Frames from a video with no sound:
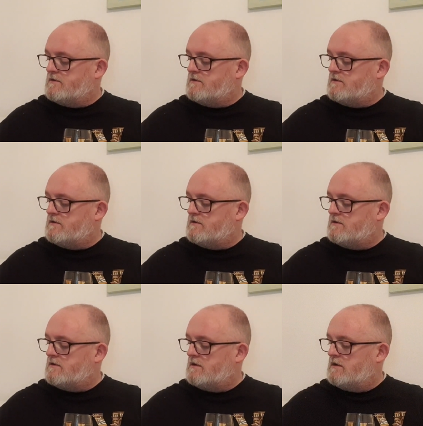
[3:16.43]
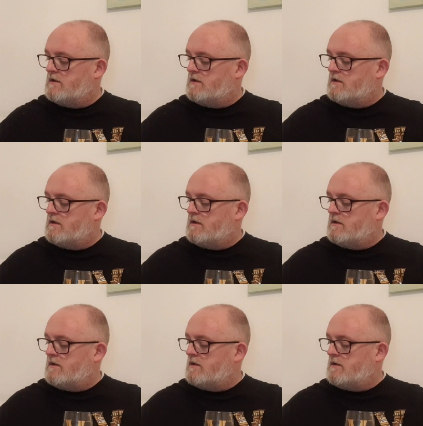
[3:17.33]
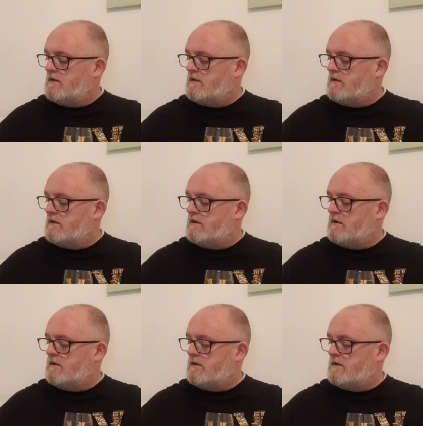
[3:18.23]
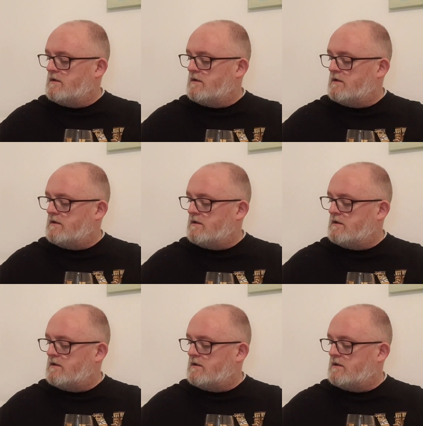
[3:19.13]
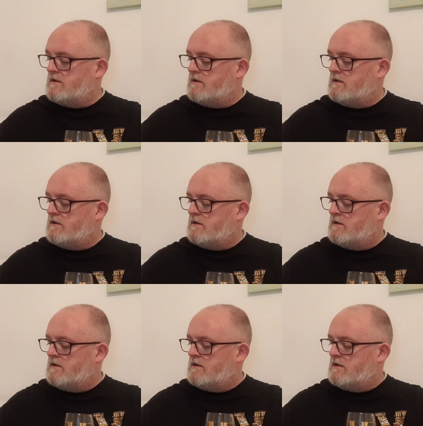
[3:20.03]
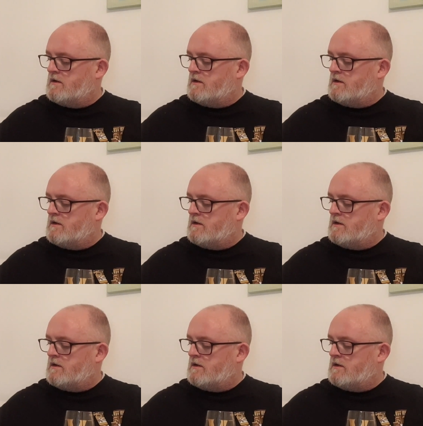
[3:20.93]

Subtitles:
Nothing is said.